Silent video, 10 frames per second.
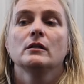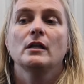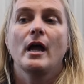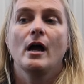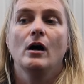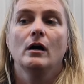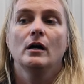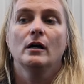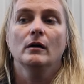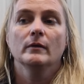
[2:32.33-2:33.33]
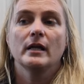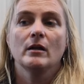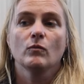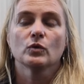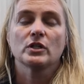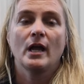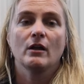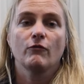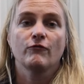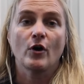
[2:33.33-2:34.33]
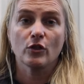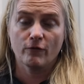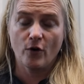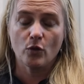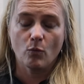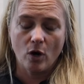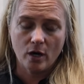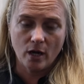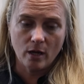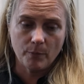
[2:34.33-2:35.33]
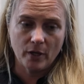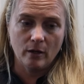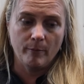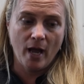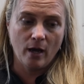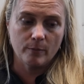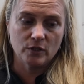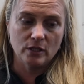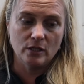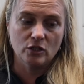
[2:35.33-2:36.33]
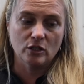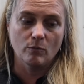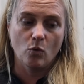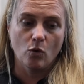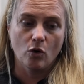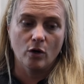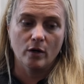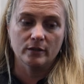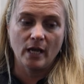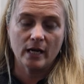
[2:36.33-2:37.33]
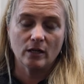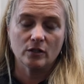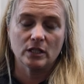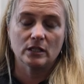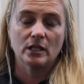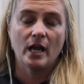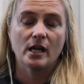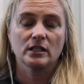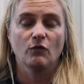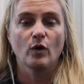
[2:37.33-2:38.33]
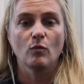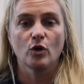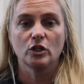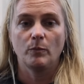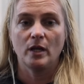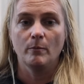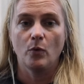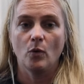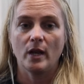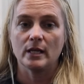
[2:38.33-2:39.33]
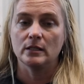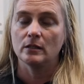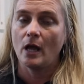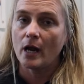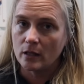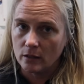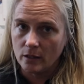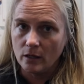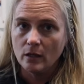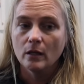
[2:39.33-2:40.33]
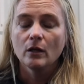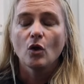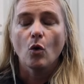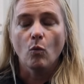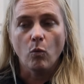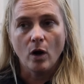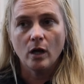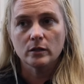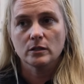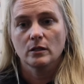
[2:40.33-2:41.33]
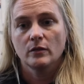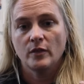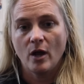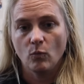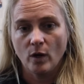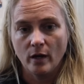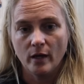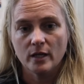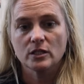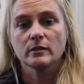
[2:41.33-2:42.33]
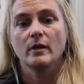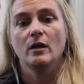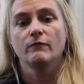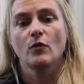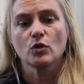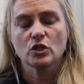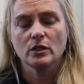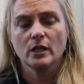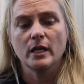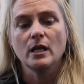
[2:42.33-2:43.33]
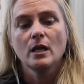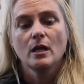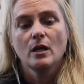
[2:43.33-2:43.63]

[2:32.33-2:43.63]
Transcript: Now, it will take further workup, biopsies, some more diagnostic tests if we wanted to pinpoint exactly what that was. Unfortunately,